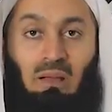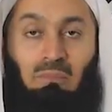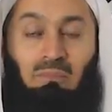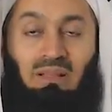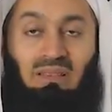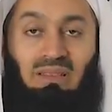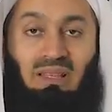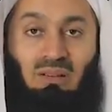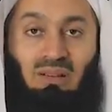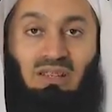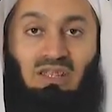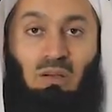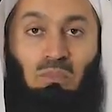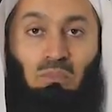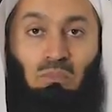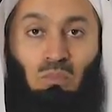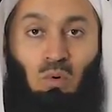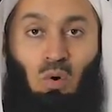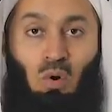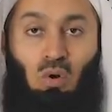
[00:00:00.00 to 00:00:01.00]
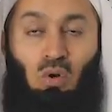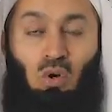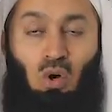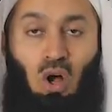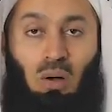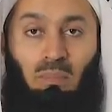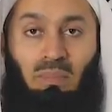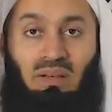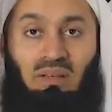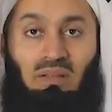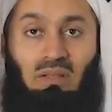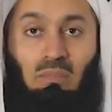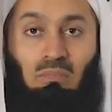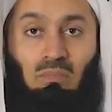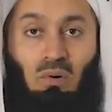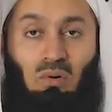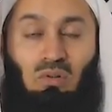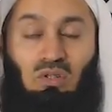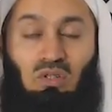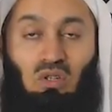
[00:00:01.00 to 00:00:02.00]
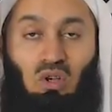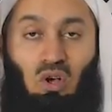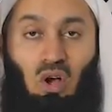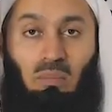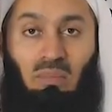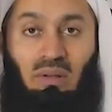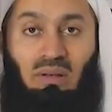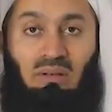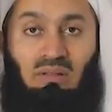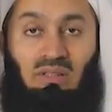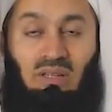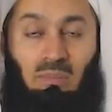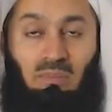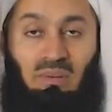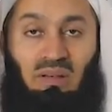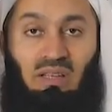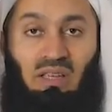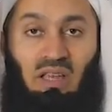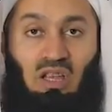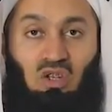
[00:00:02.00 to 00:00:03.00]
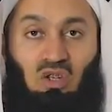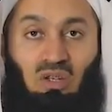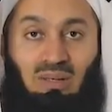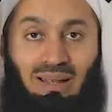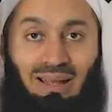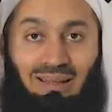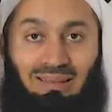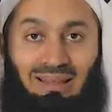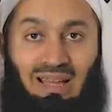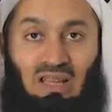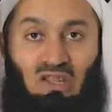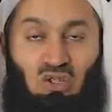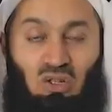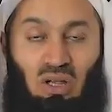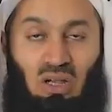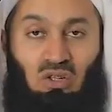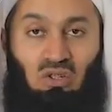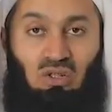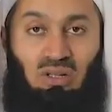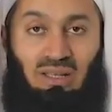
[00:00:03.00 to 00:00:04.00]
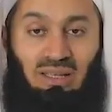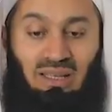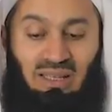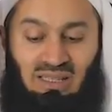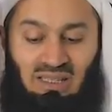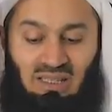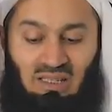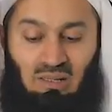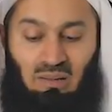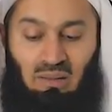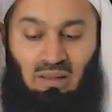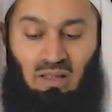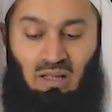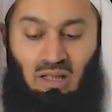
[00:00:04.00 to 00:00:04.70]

But there is a more common, the most common supplication at that juncture is